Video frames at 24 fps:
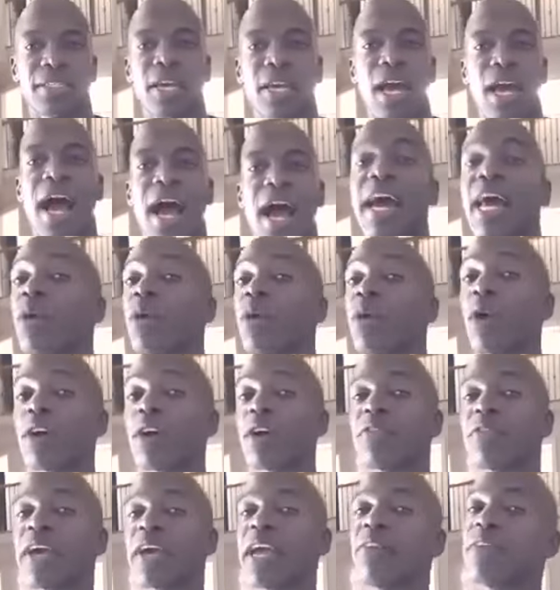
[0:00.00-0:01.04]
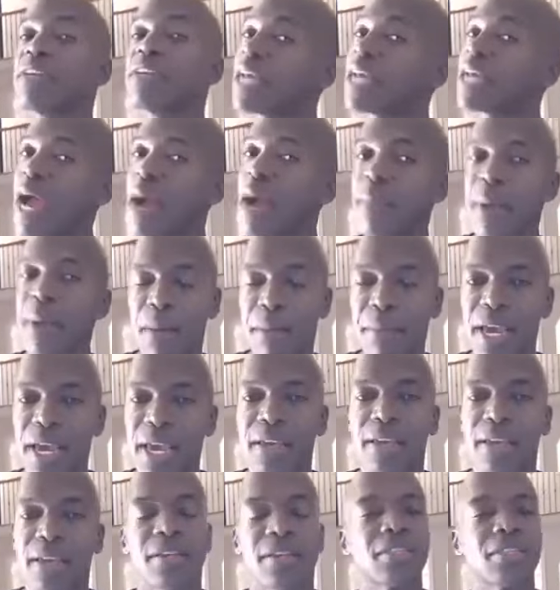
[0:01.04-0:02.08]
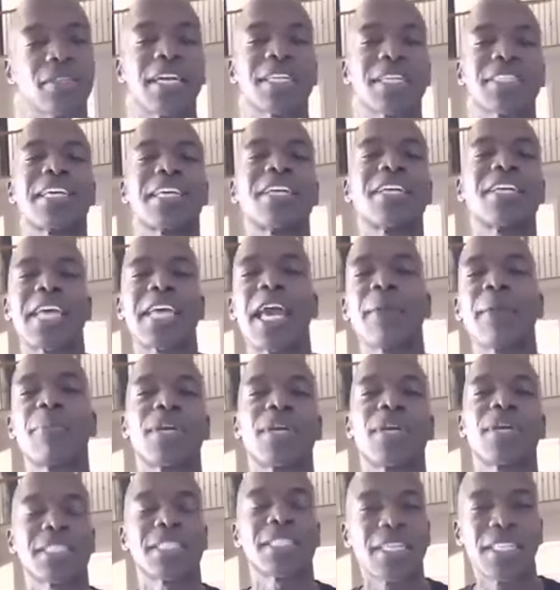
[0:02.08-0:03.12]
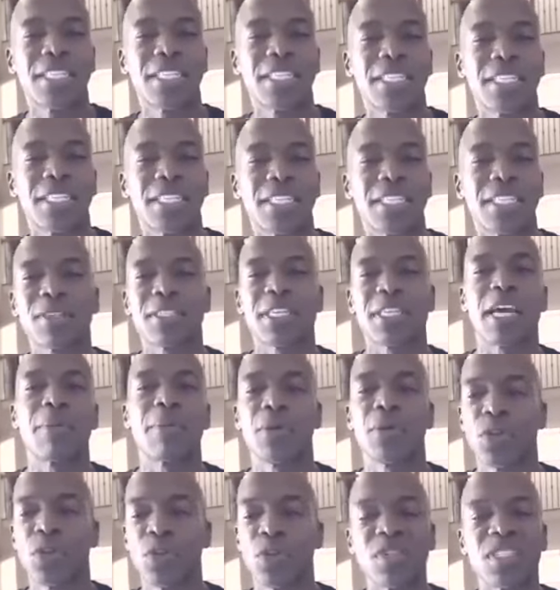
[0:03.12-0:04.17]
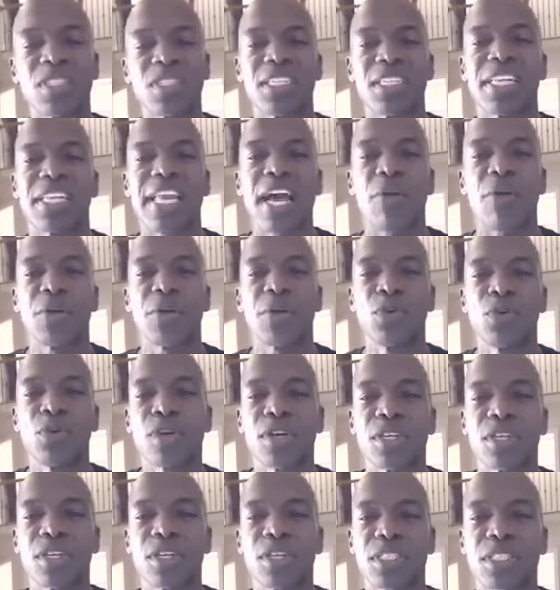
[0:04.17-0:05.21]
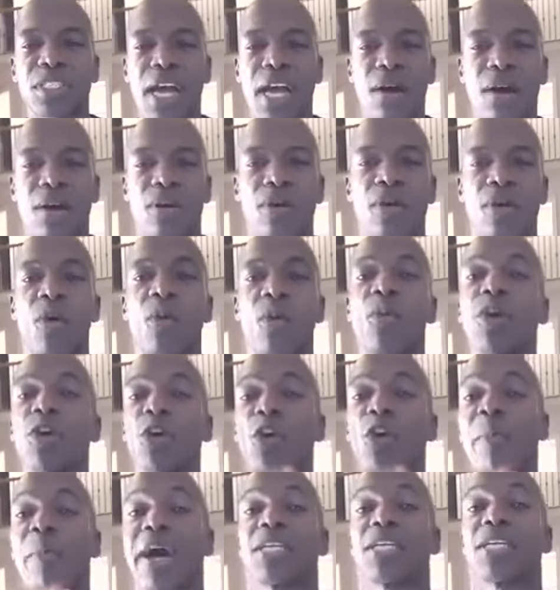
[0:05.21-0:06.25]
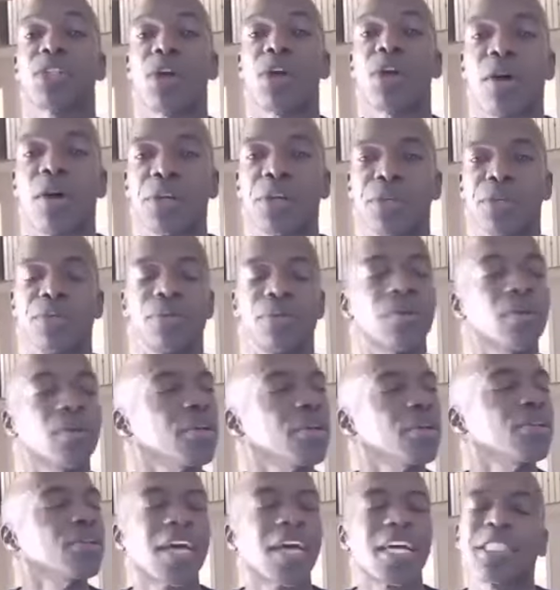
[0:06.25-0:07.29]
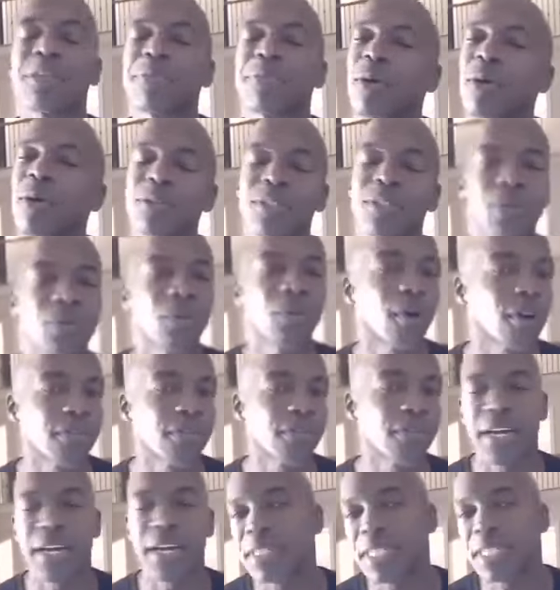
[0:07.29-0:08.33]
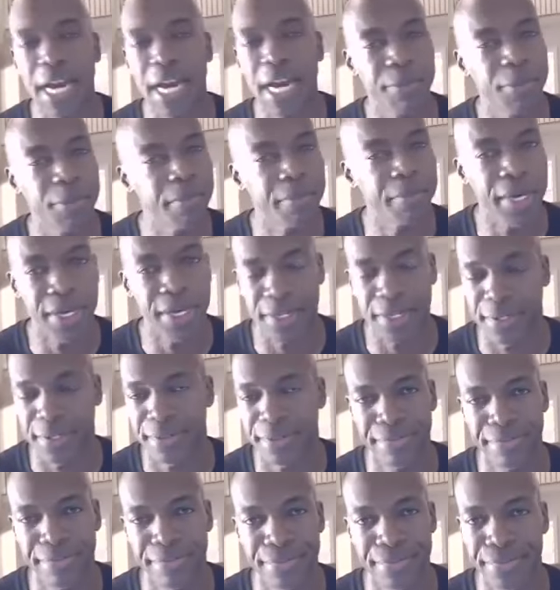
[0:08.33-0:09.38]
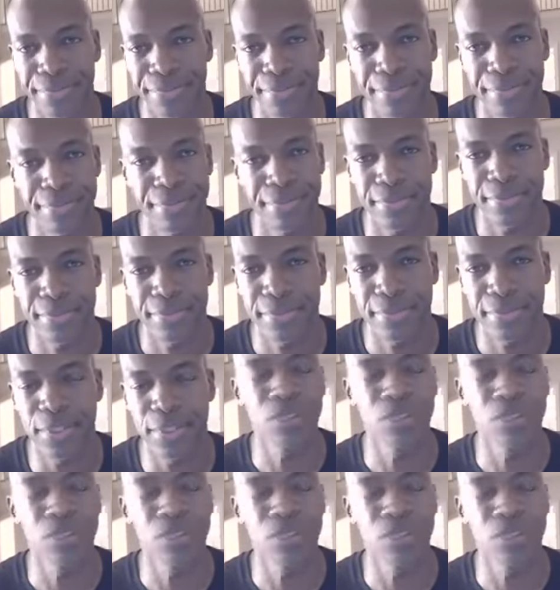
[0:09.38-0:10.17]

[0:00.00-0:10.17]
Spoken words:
I got to work for every dime I make. See, that's that table. That's that dinner table you were sitting at when you were a child, where nobody taught you you're not supposed to work for every dime you make. You're